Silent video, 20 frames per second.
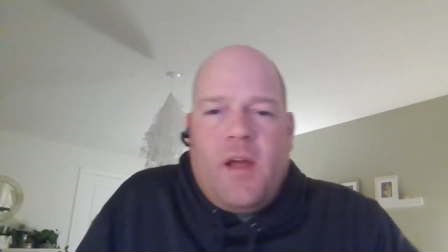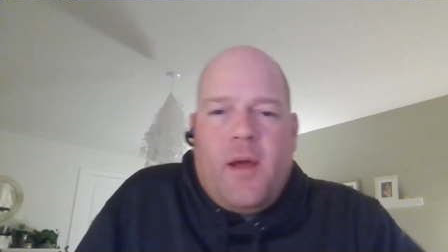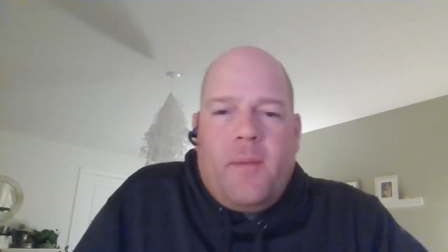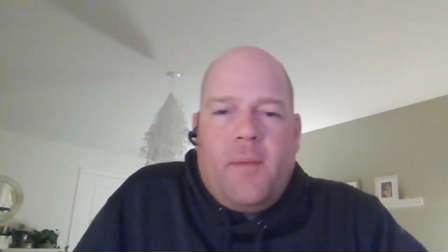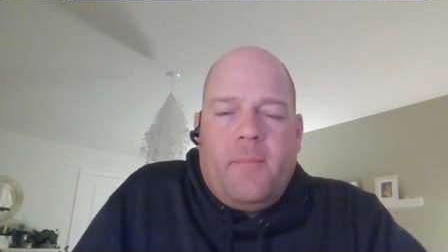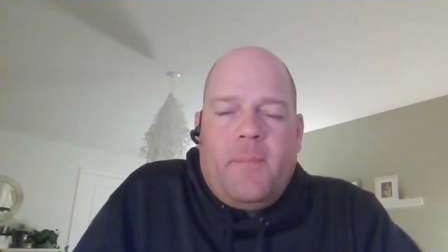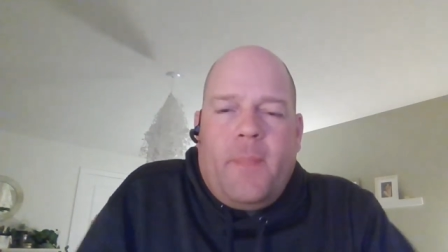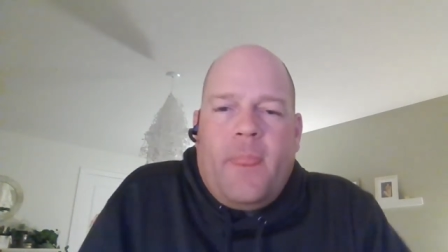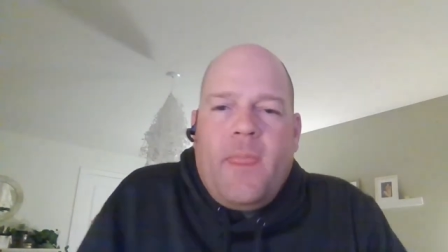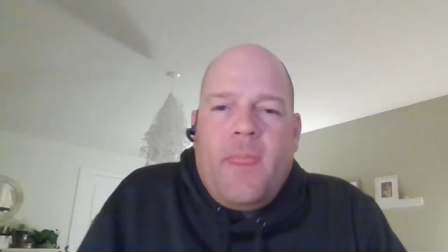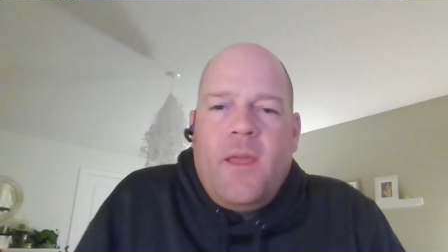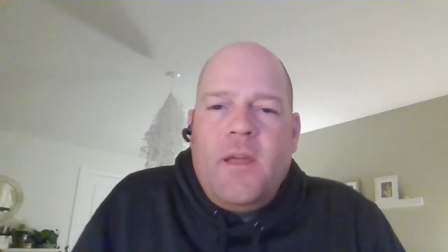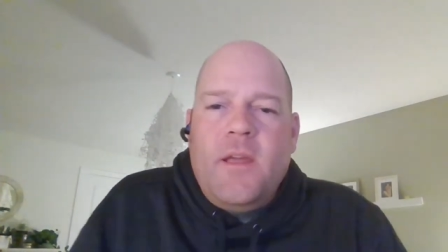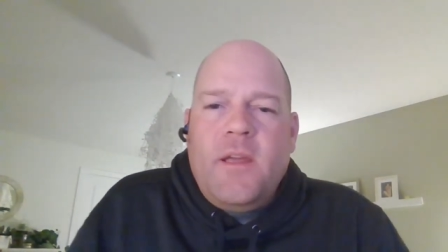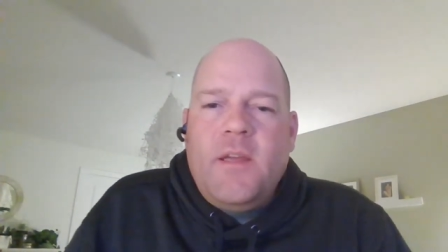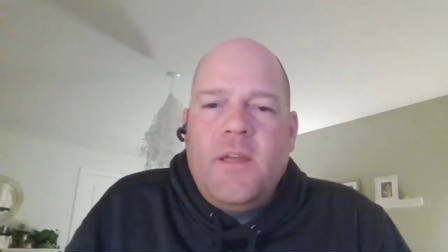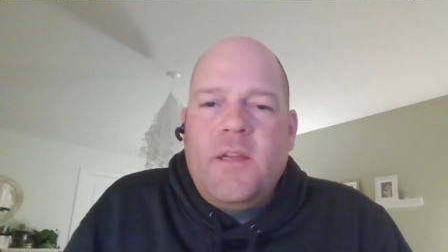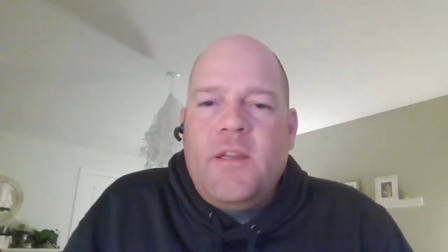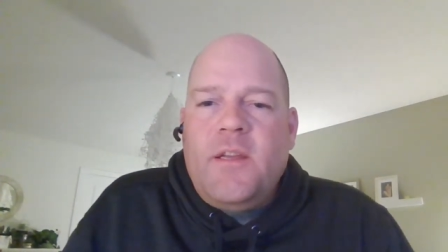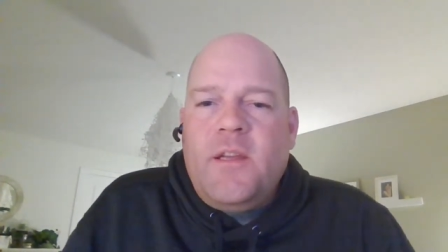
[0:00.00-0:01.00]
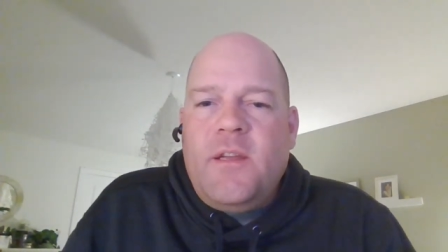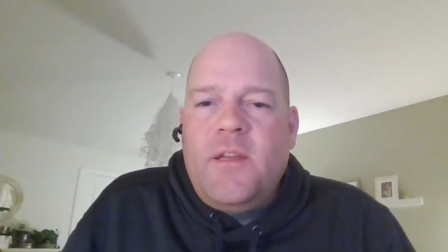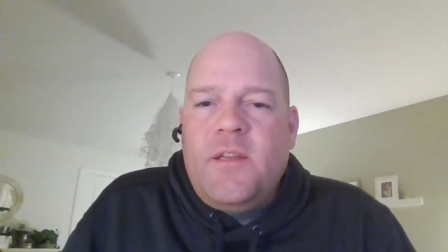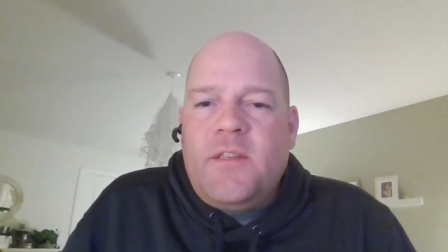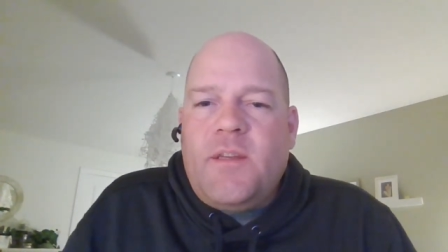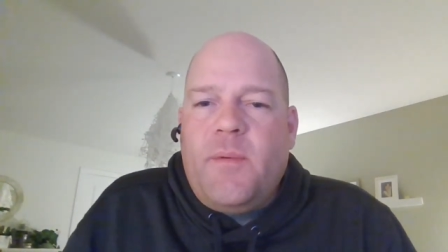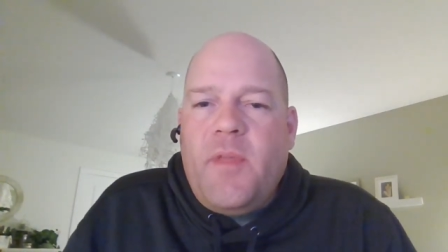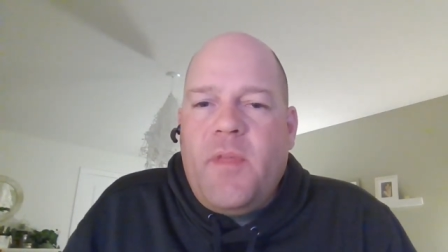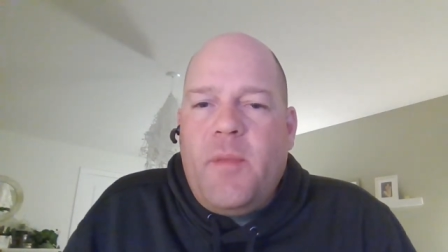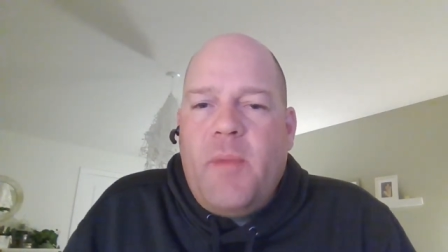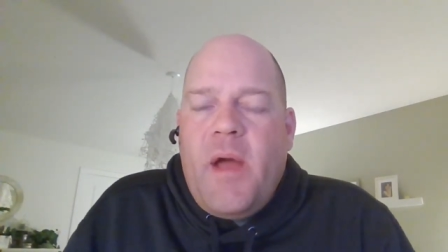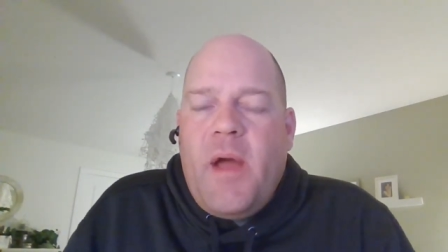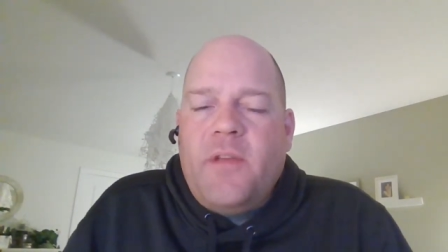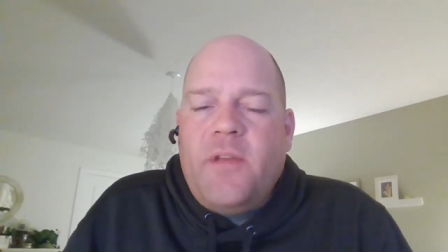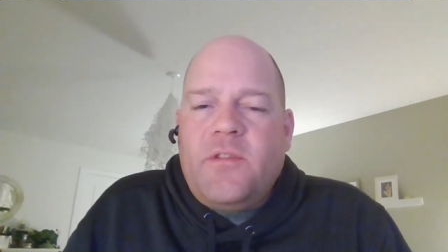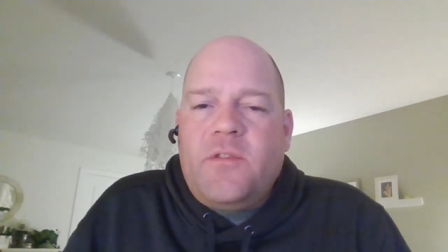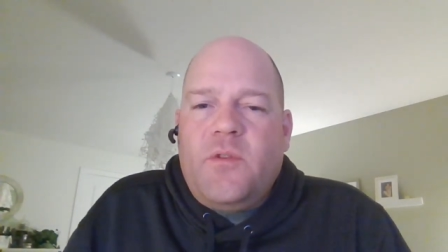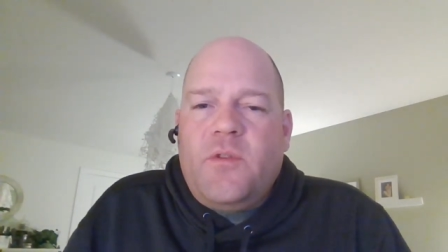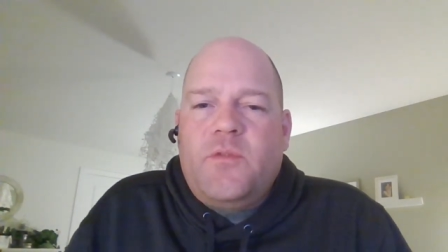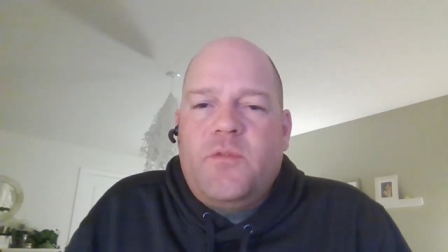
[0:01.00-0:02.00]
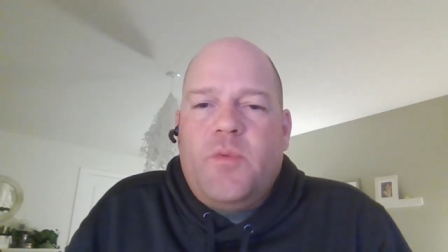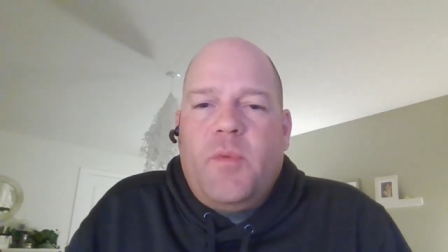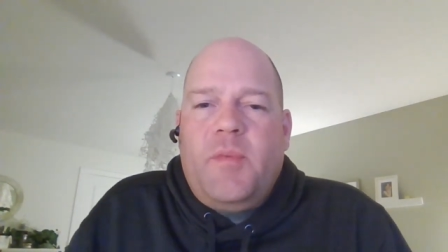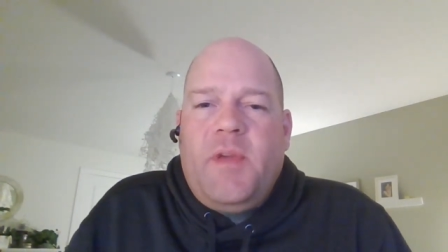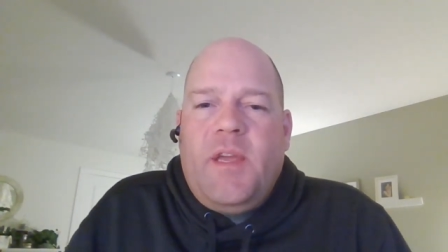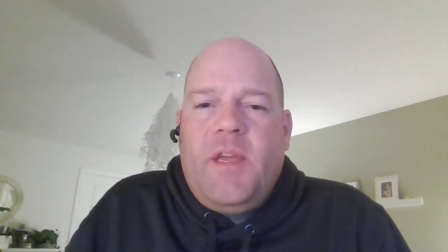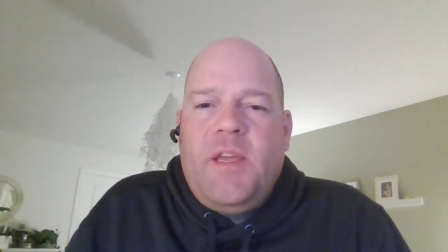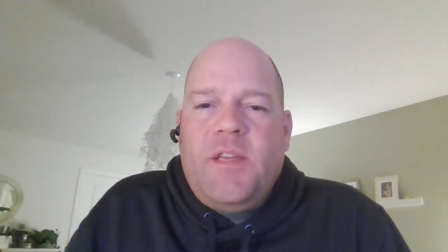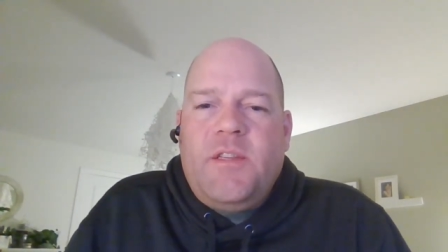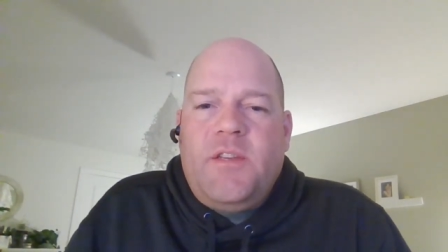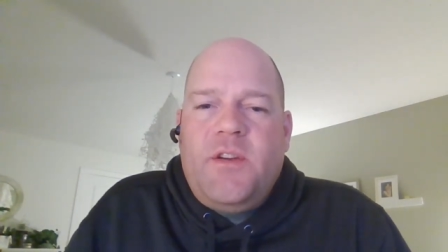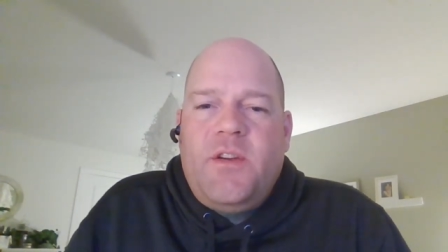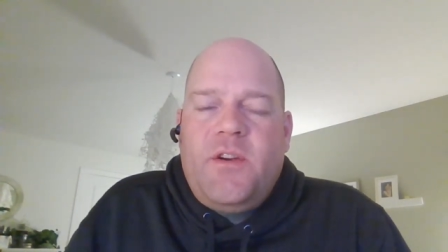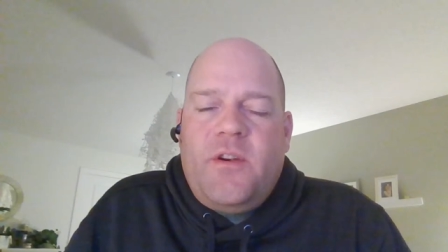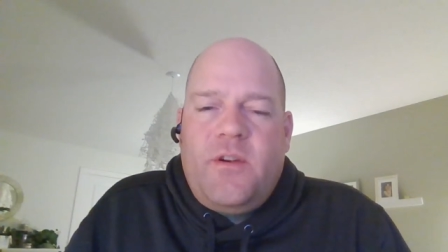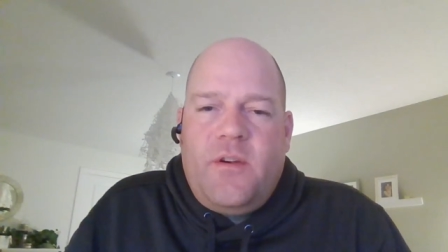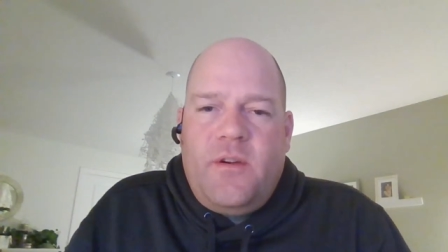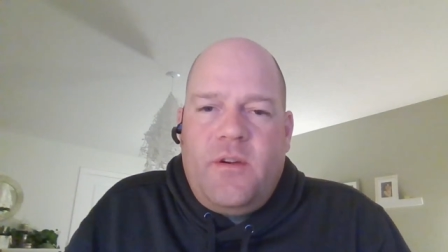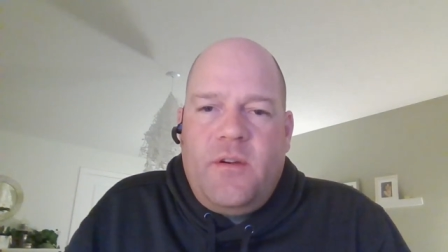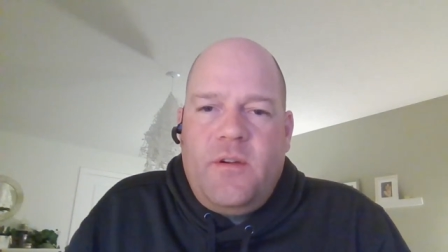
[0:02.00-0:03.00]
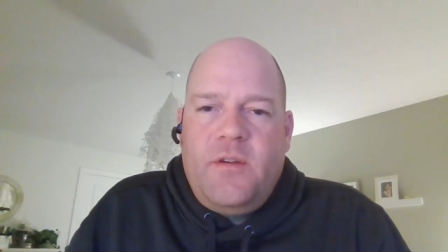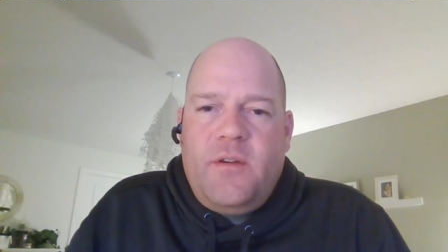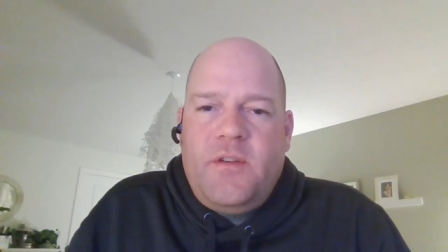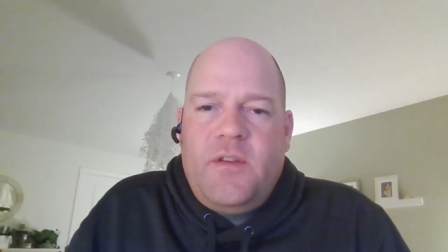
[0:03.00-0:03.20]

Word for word: Some of the milestones will be easier